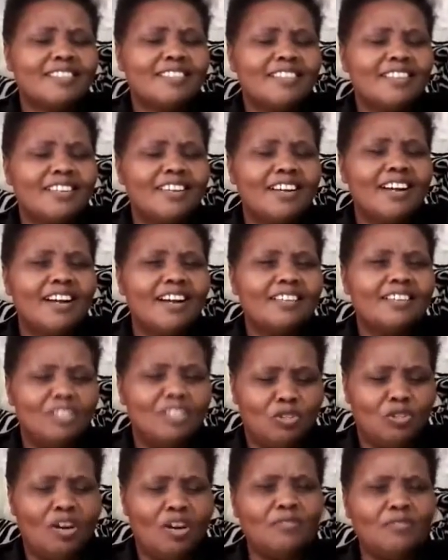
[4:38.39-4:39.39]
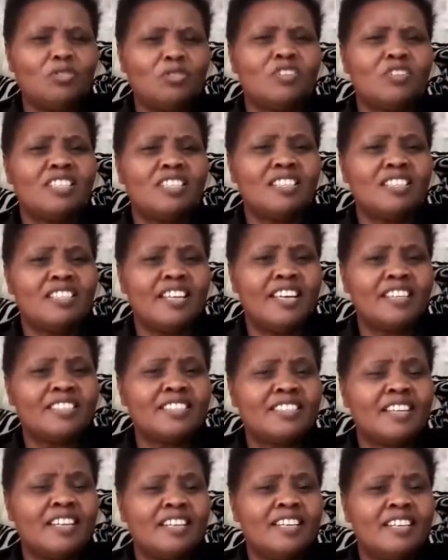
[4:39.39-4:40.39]
Yeah? Do you have stress
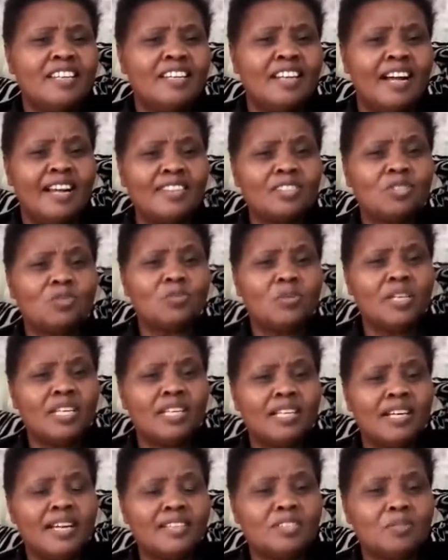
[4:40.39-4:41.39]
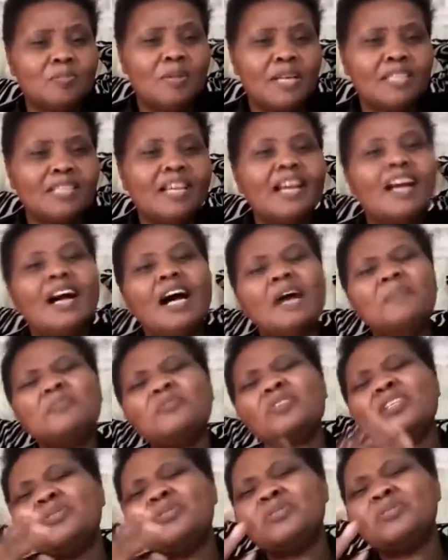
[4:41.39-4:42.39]
yesterday, last week, last month? I'm
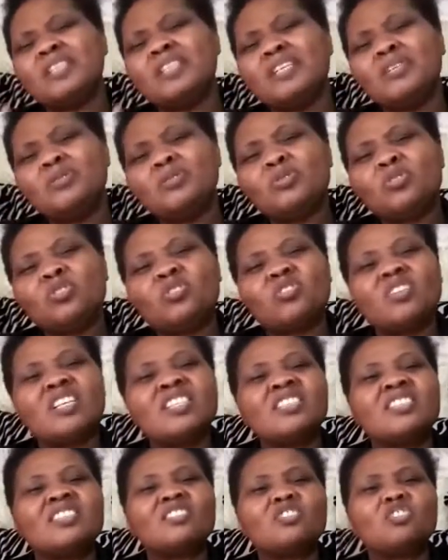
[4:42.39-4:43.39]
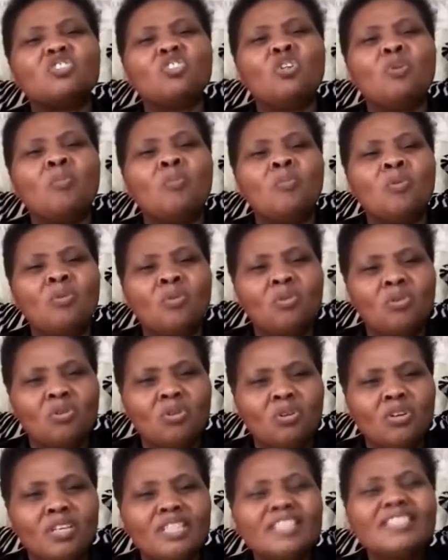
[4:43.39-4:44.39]
trying to tell you, stress is normal.
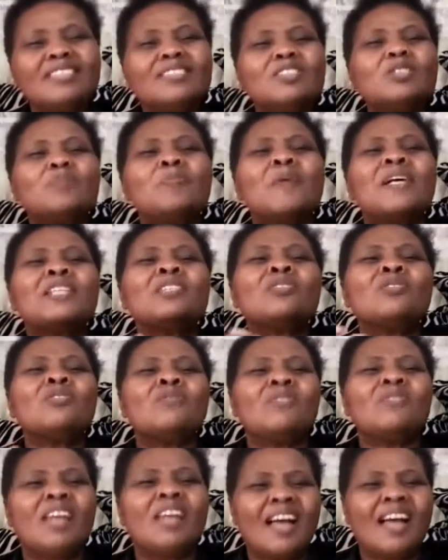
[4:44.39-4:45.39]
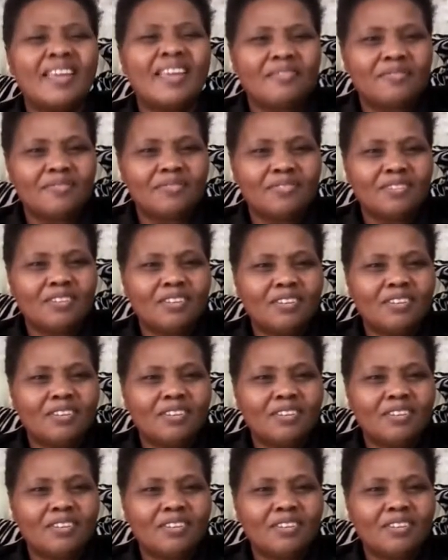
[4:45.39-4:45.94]
It is part of life.